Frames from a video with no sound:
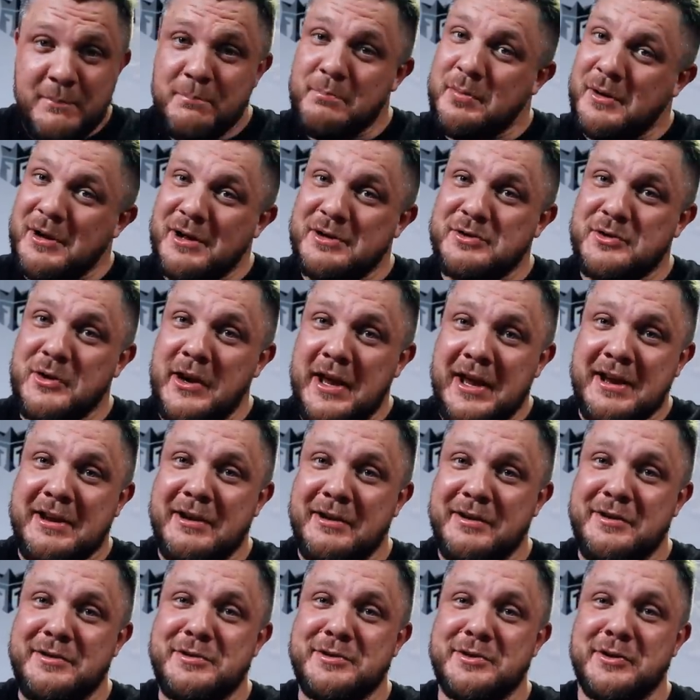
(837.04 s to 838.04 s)
British
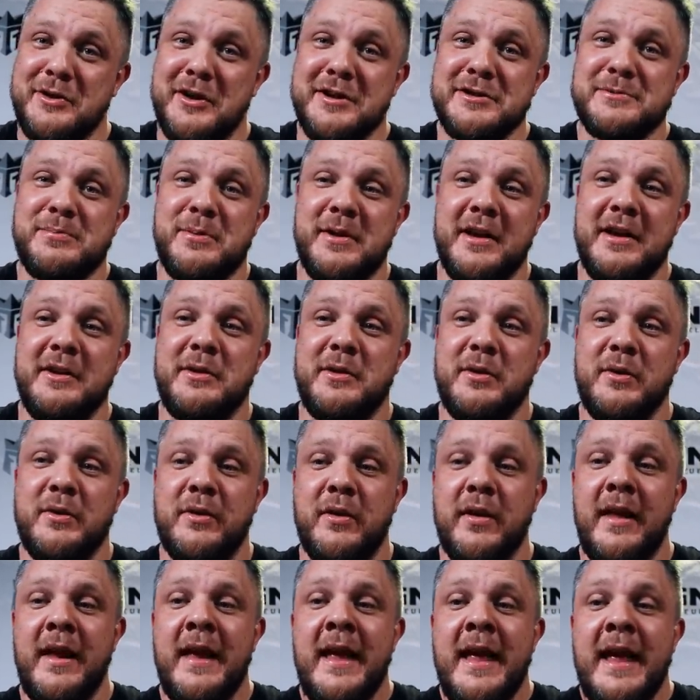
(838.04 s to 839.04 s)
record, so that's pretty
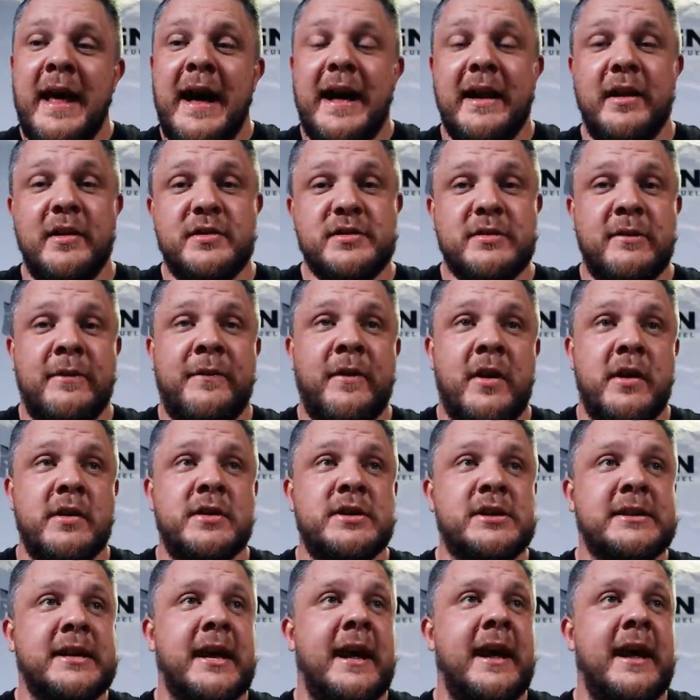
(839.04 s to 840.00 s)
cool. And it's the first